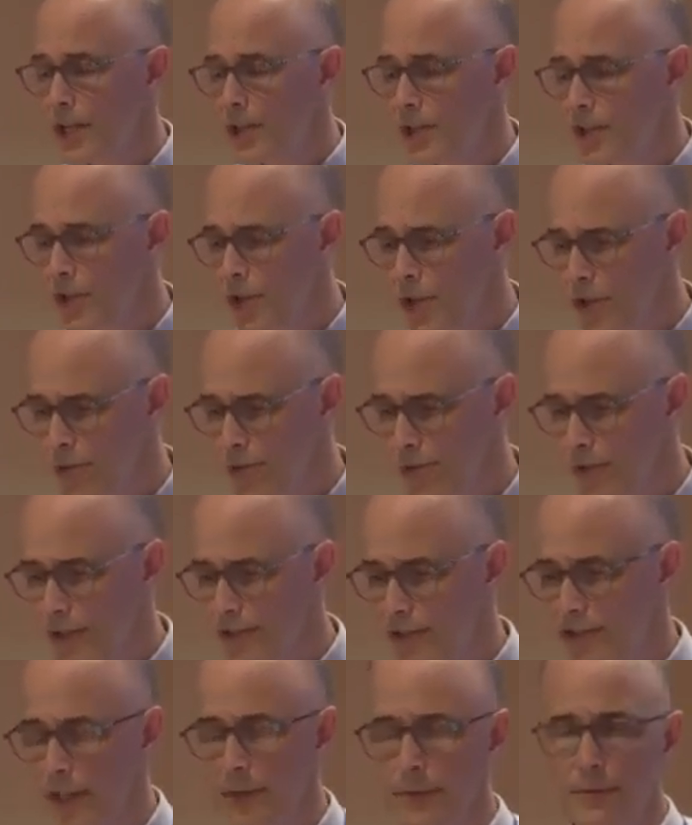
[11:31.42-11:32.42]
usually
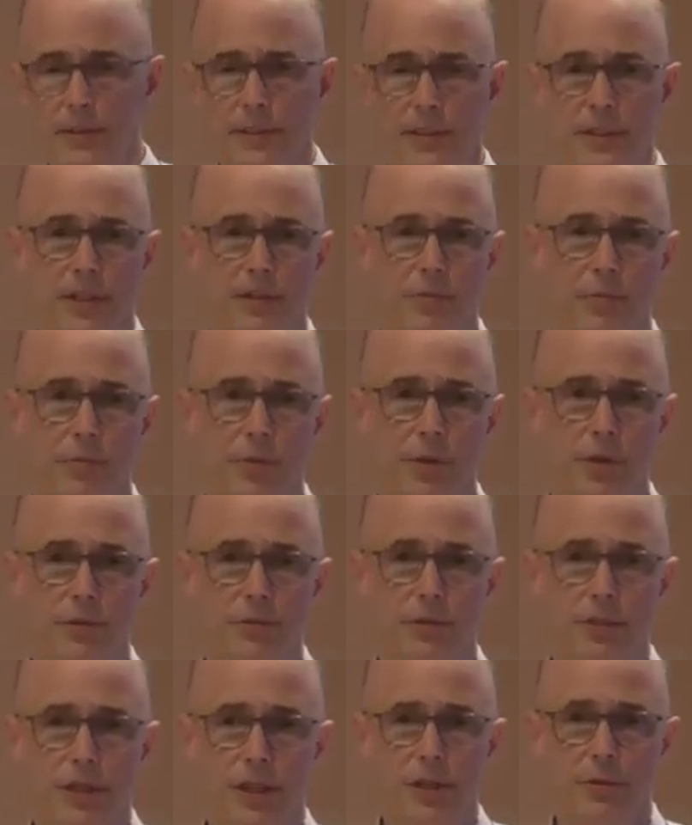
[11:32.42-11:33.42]
represent
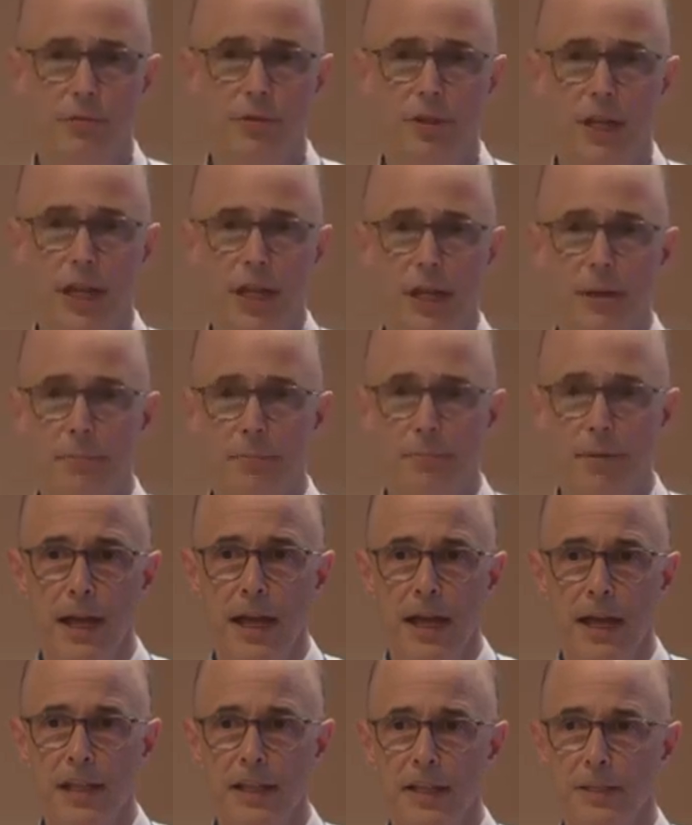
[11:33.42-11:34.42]
wounds that would
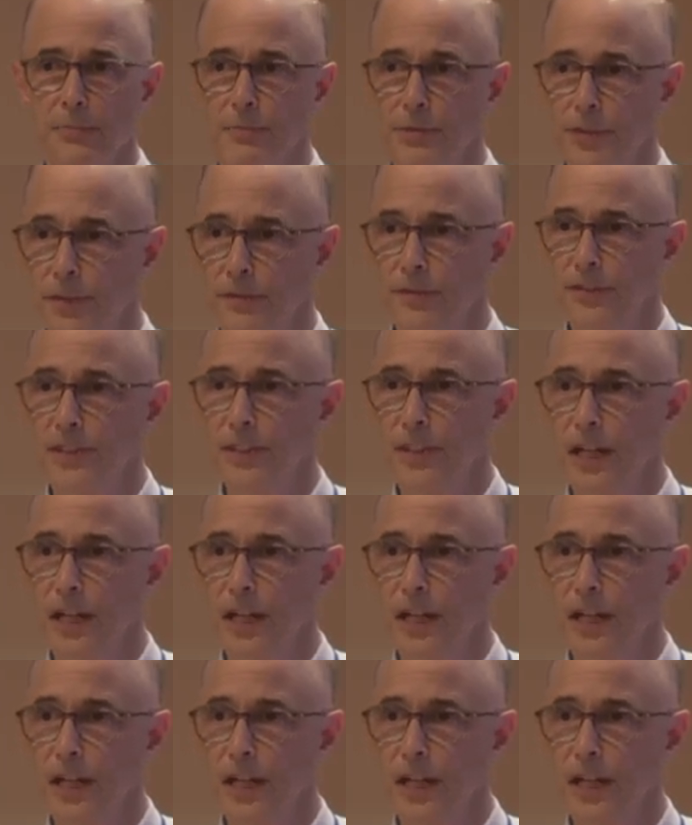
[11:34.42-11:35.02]
impact the previous